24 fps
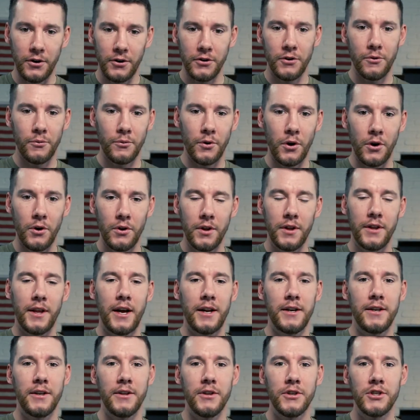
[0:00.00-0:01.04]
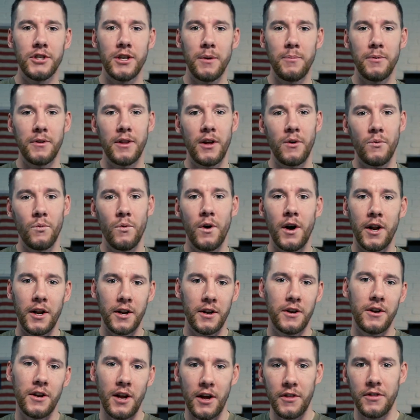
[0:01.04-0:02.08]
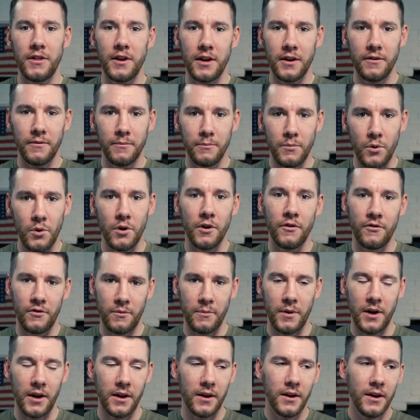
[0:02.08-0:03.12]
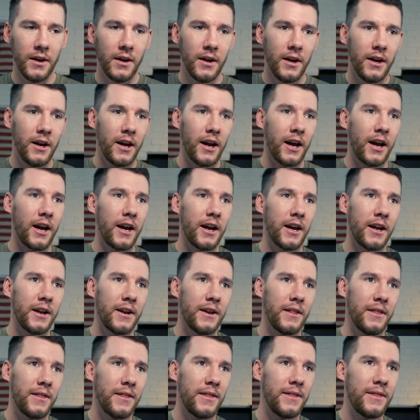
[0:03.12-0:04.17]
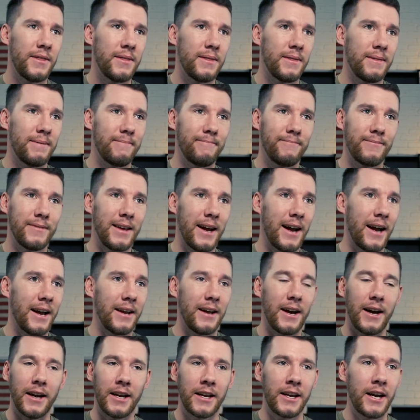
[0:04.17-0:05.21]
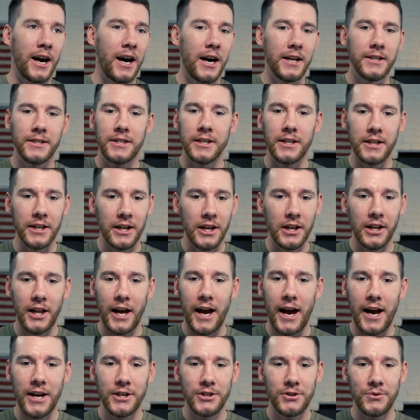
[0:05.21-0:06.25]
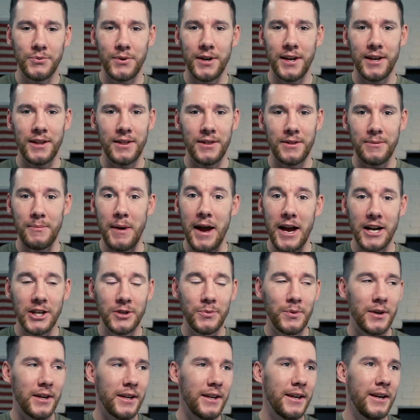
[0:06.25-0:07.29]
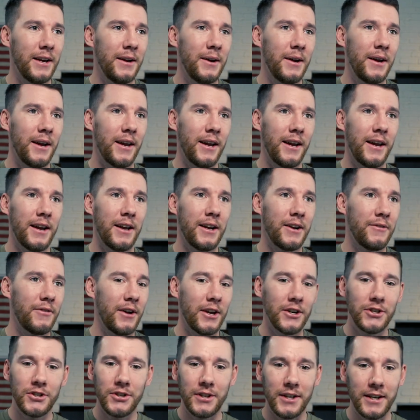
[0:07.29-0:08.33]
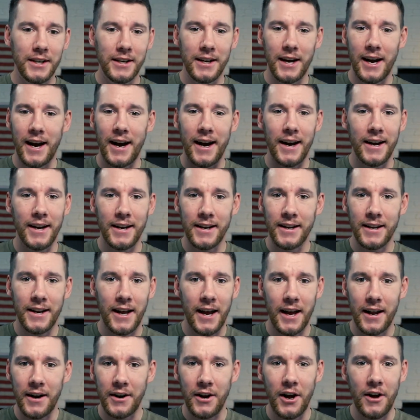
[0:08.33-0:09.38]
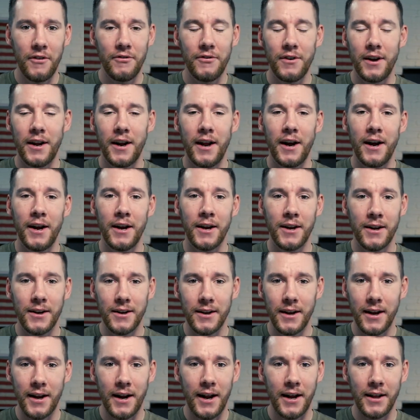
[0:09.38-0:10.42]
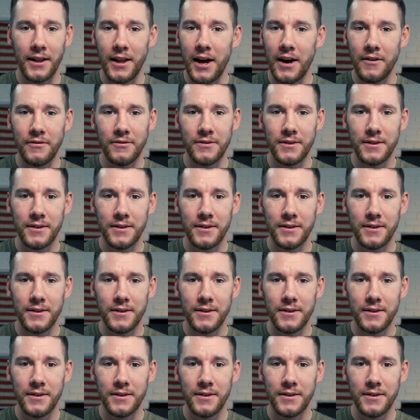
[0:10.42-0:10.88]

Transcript: a role in that dealership, and they wanted nothing more from me. And I constantly clashed with management, and eventually I had had enough, and I left.